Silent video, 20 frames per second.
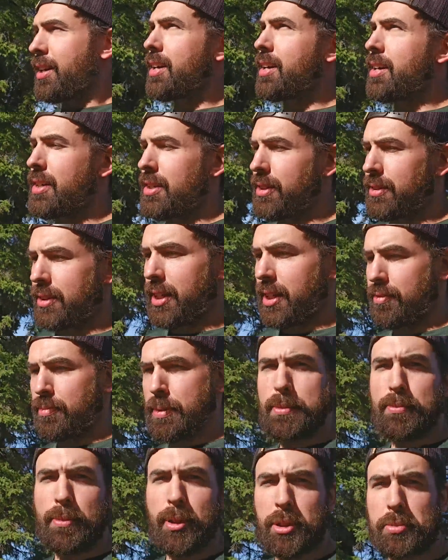And I've
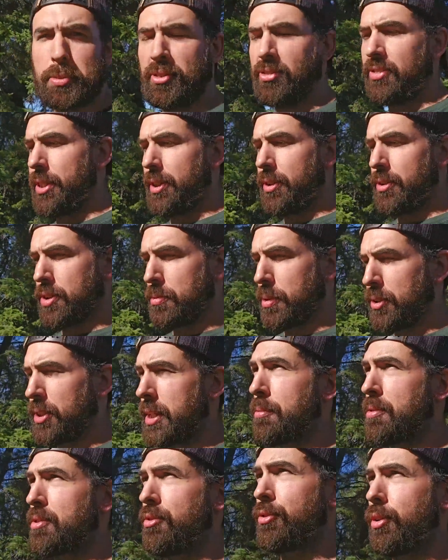made multiple videos about
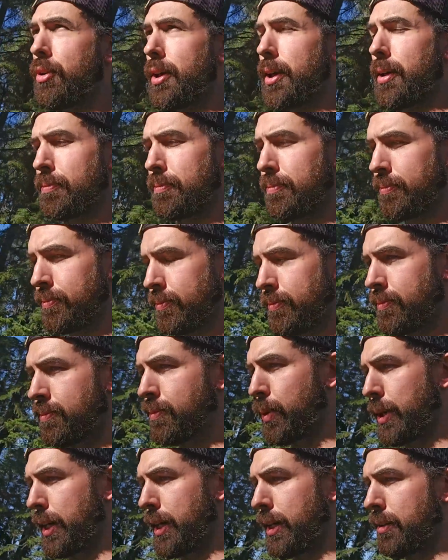that before,
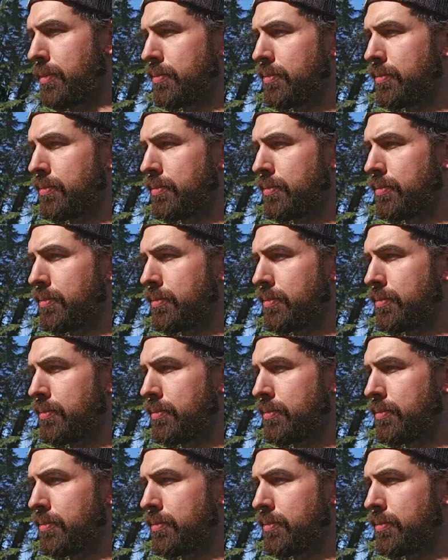where